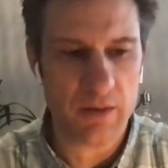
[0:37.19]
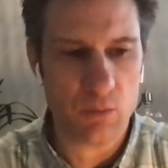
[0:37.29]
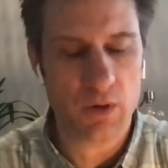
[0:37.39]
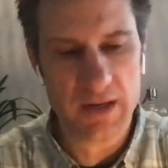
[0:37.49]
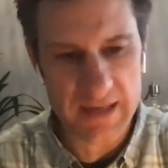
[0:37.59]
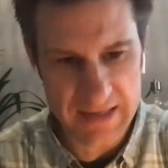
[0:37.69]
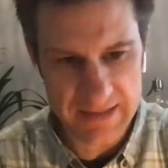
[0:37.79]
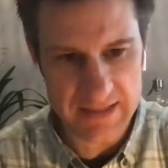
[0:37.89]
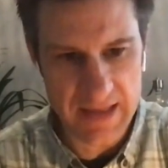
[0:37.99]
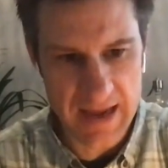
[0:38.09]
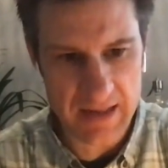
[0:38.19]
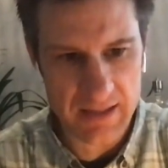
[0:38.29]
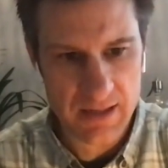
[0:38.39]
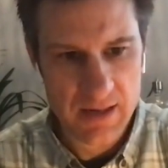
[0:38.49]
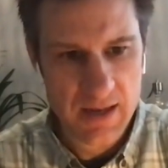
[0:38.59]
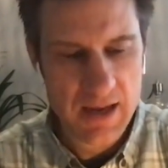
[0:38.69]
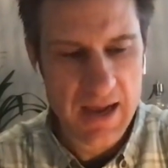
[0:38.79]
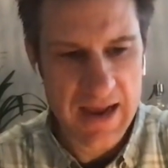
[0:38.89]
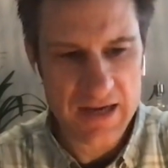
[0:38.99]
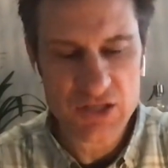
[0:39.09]
We're going to get to that.
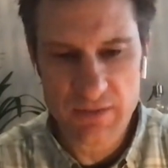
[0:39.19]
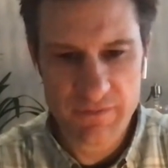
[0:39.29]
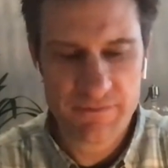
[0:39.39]
I actually